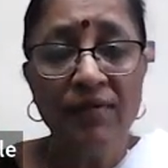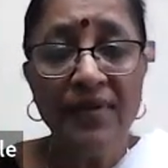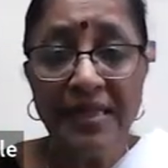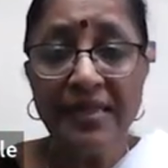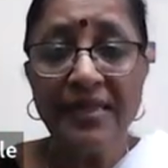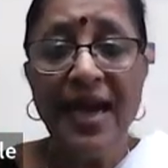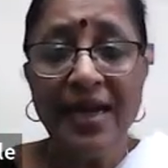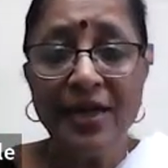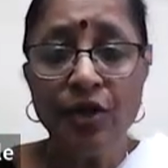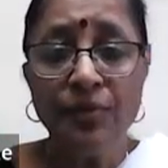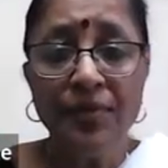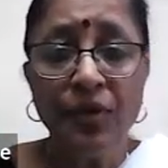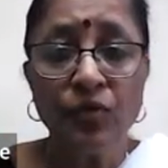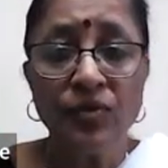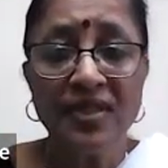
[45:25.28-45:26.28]
with
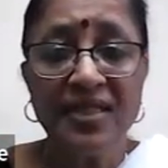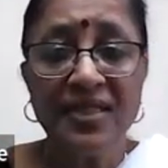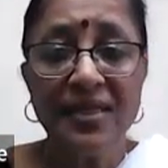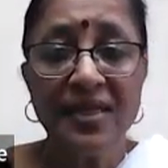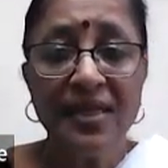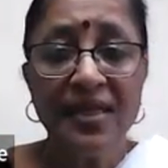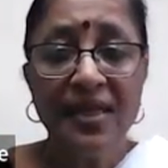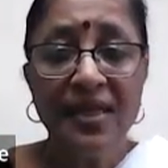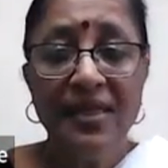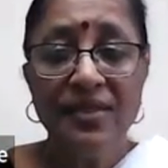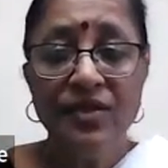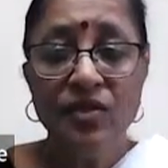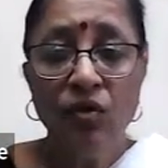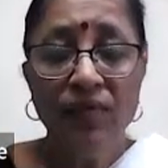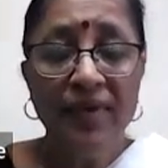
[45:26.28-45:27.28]
attributes.
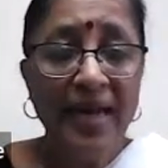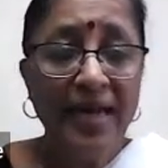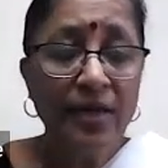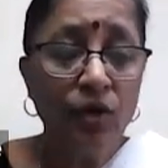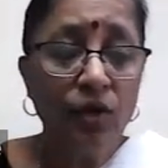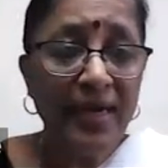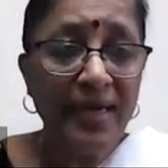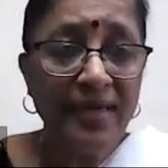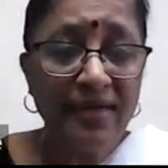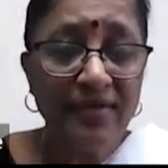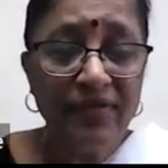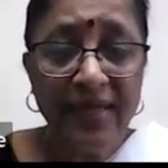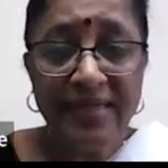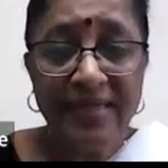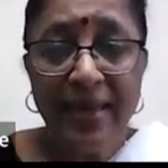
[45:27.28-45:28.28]
So when I look
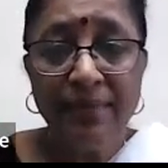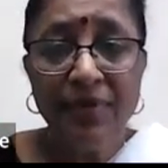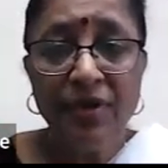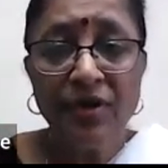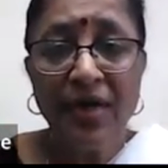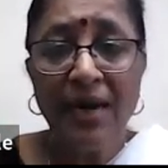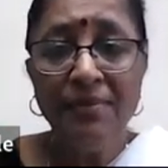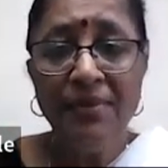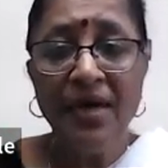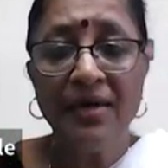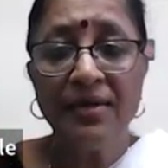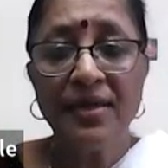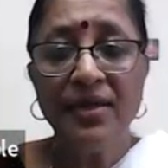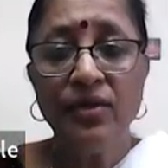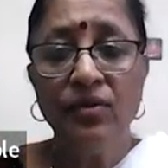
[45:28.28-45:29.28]
at, for example,
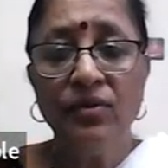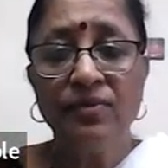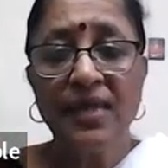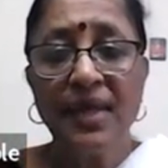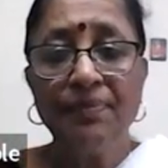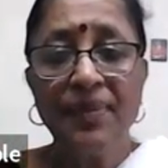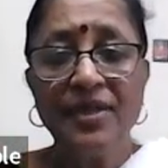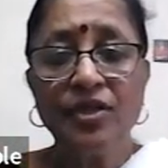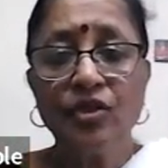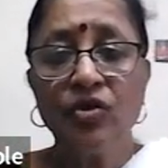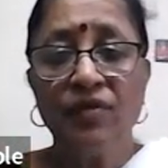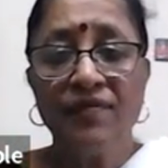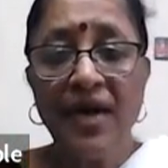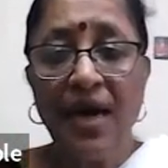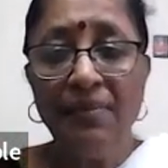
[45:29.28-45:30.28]
Rama, that
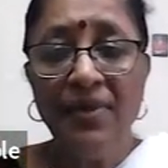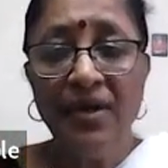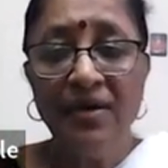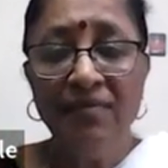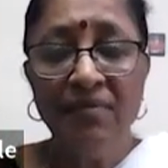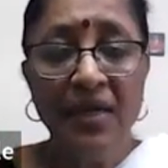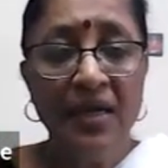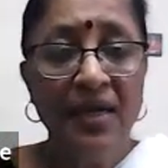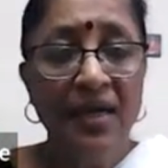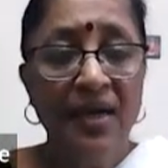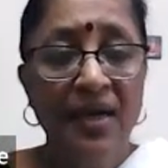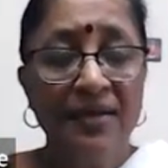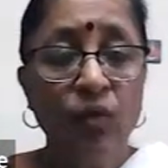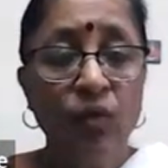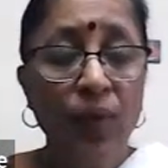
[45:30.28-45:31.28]
picture of Rama,
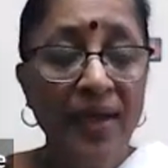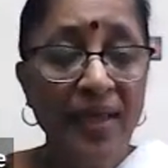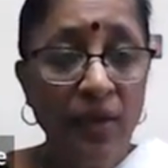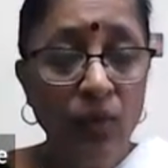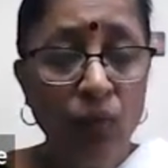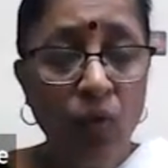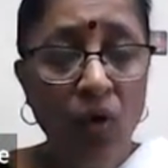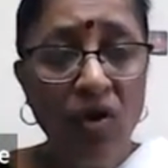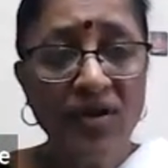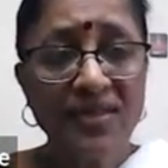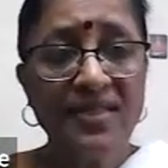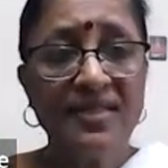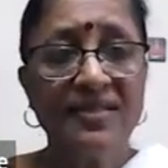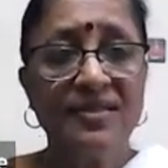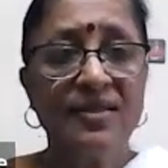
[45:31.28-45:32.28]
the way he
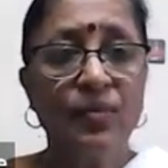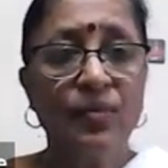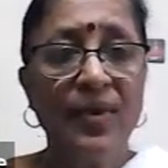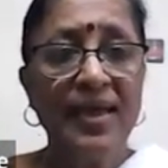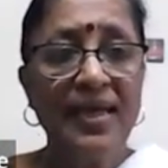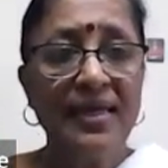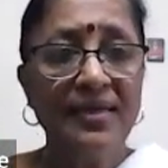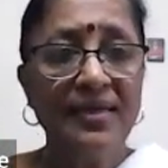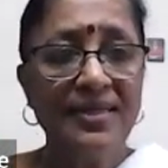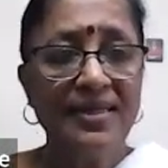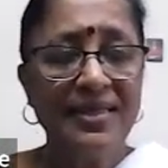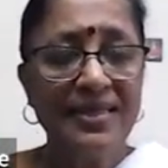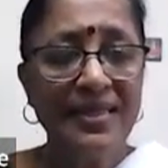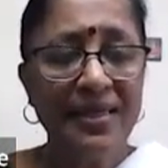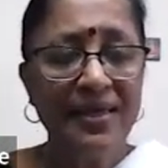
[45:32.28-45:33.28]
walks, the way
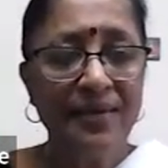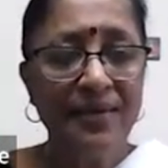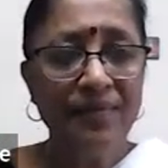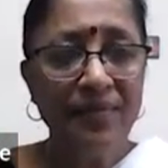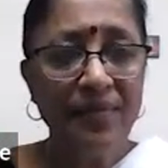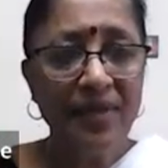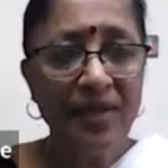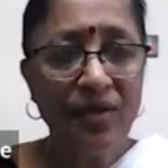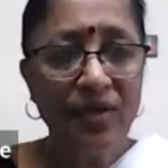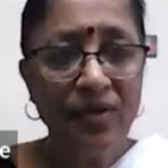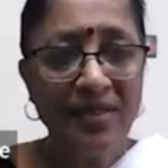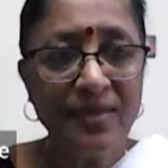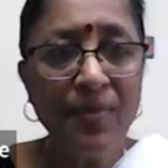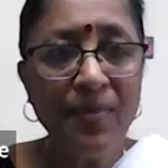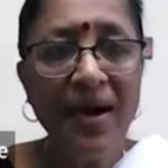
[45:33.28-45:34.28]
his
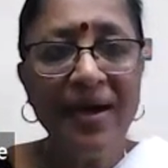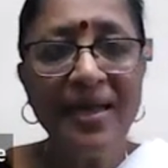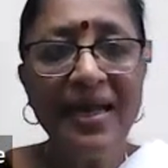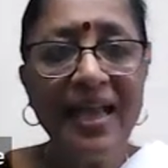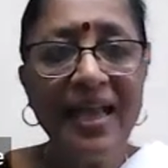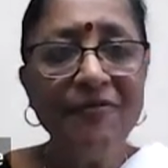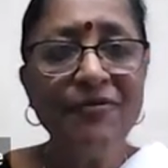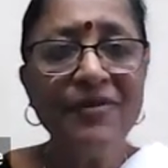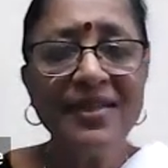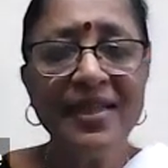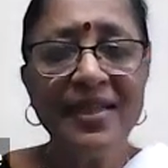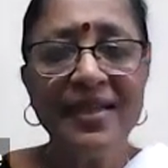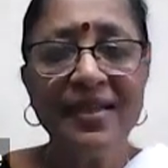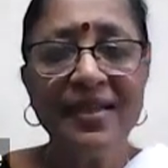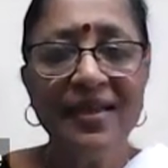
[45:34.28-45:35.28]
smile,
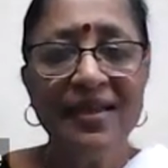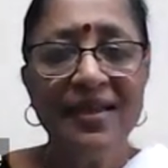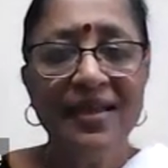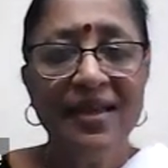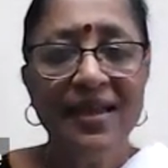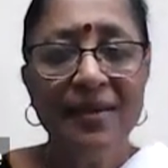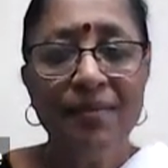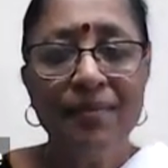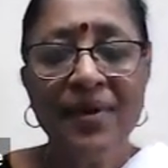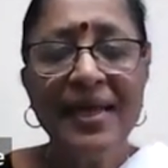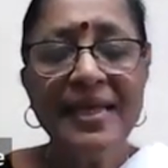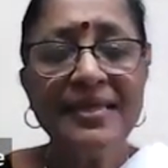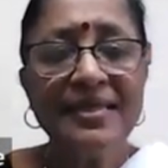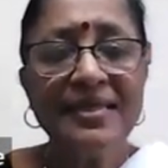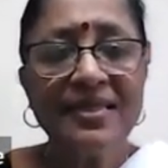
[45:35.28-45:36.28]
everything
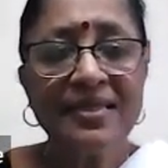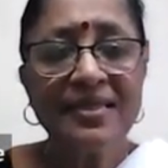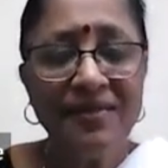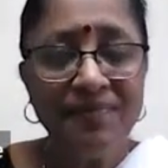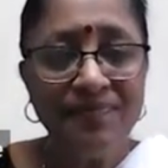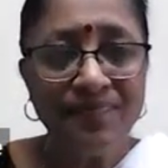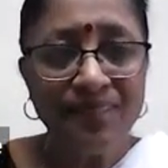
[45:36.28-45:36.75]
brings